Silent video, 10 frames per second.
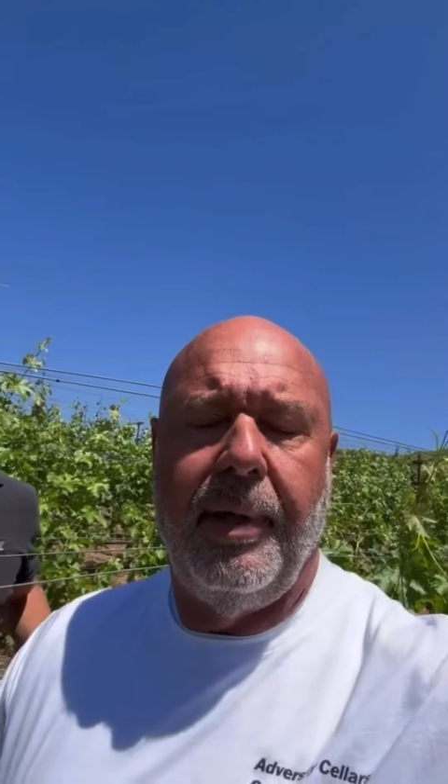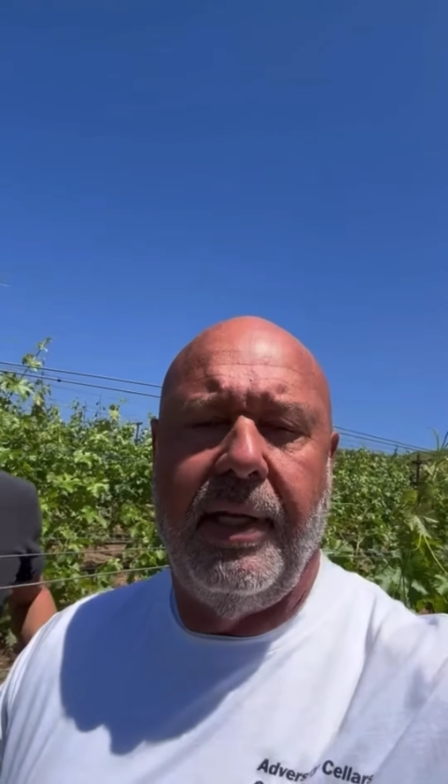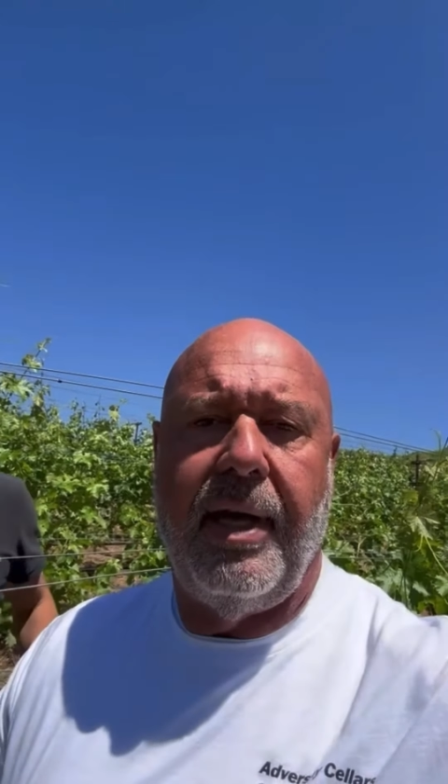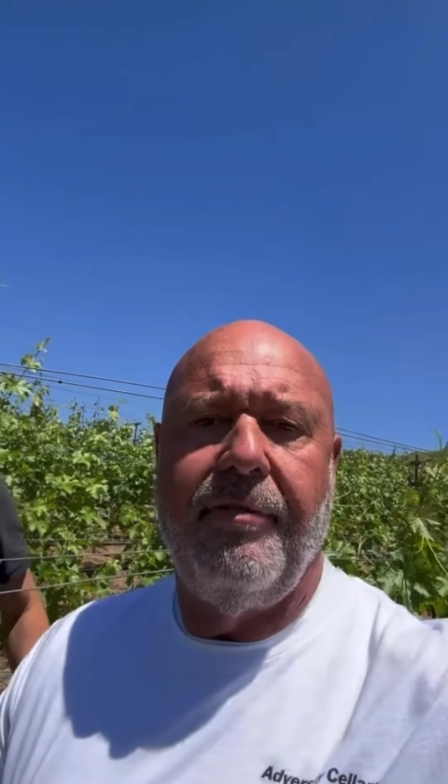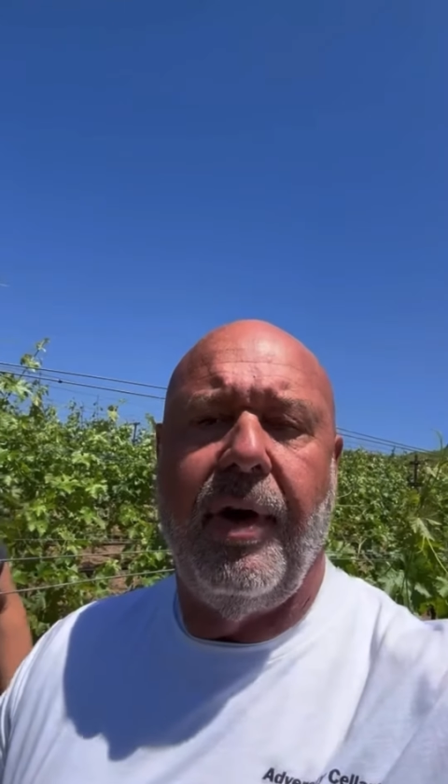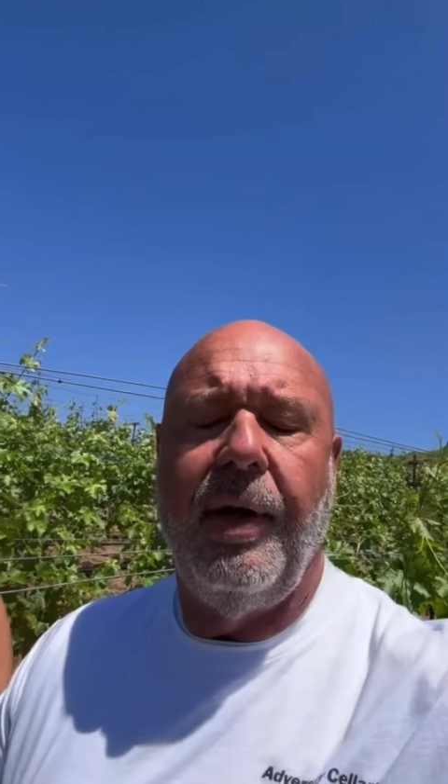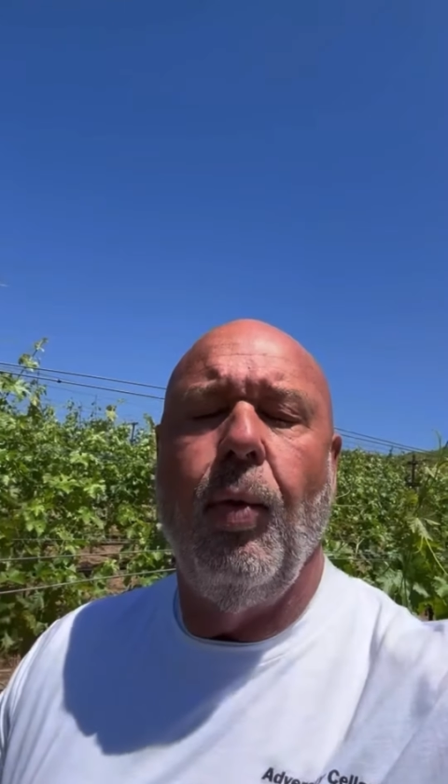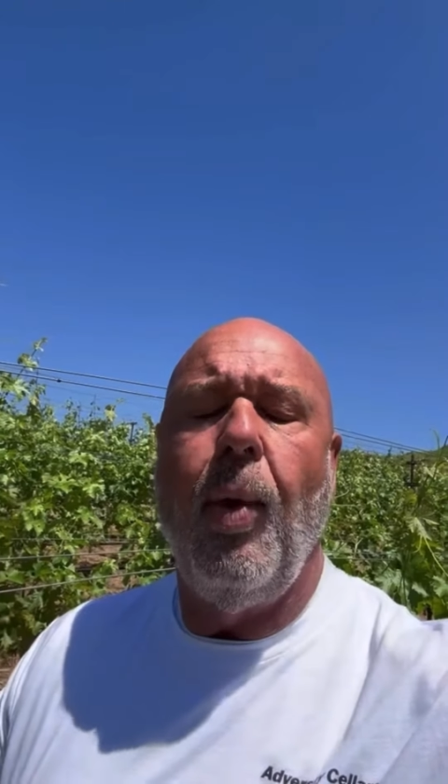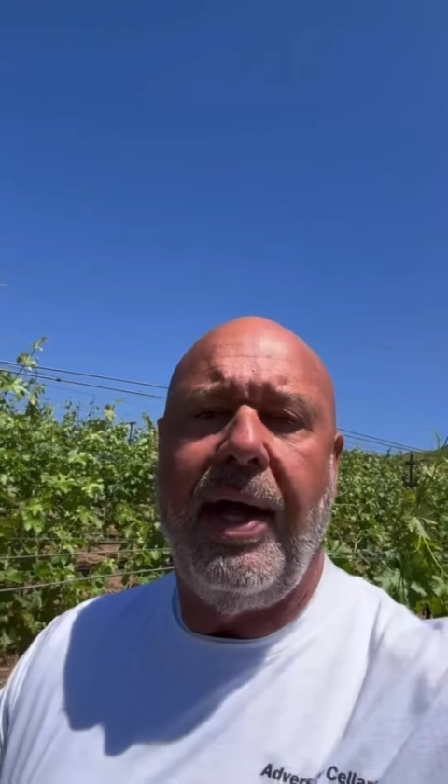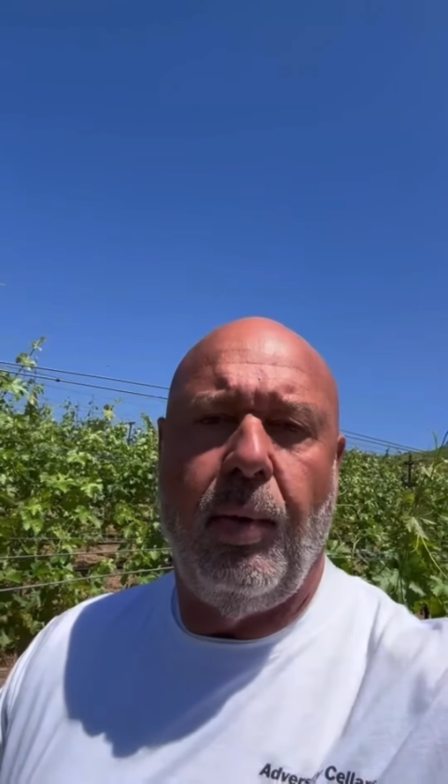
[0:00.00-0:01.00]
and then a very
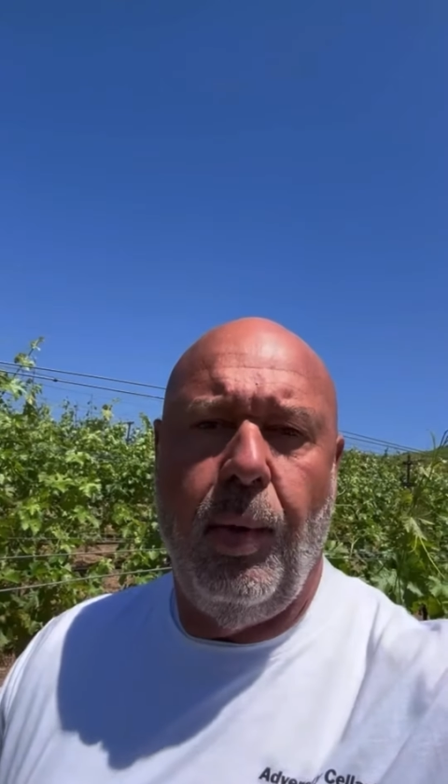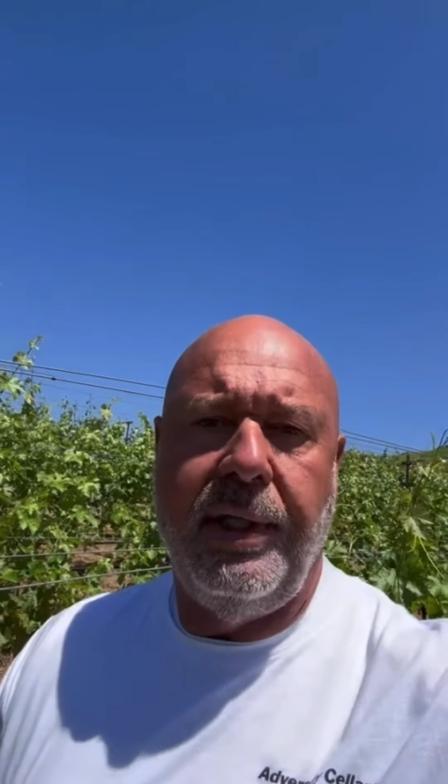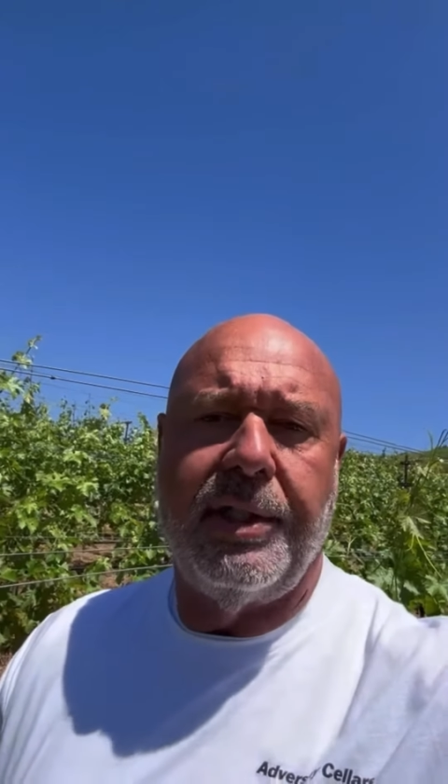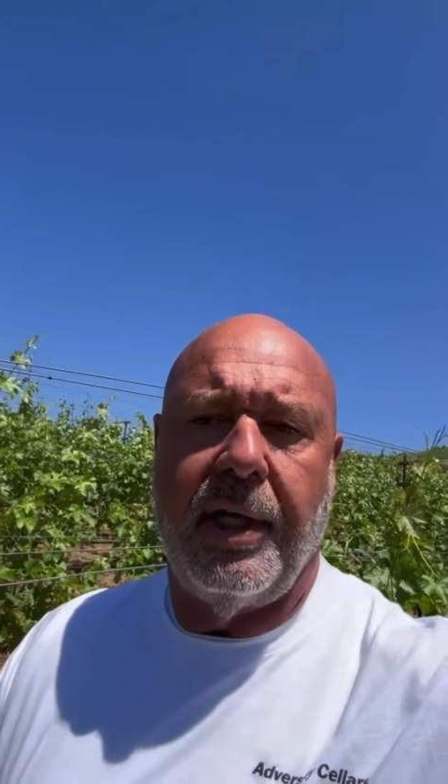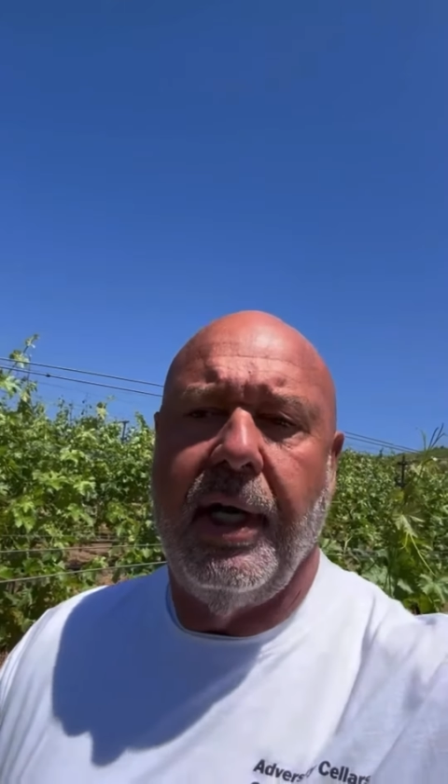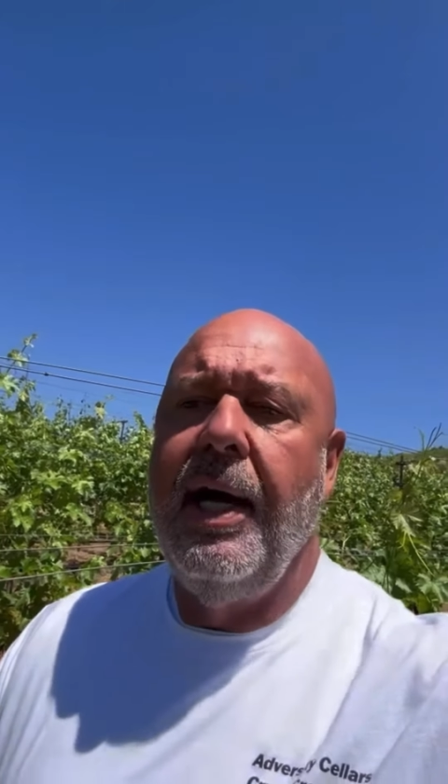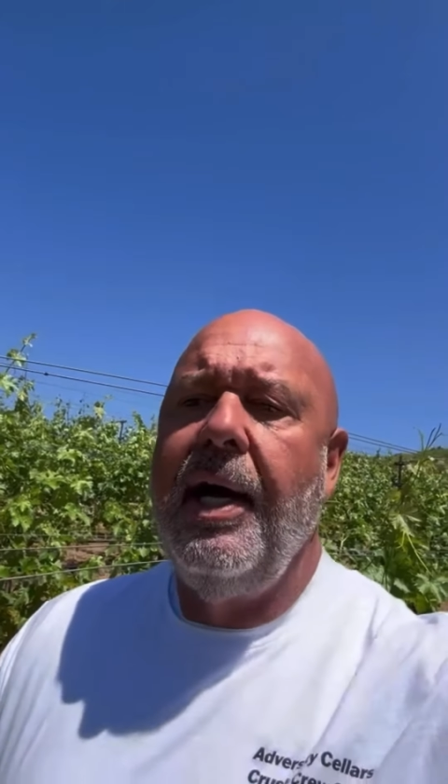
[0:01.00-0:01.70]
wet winter,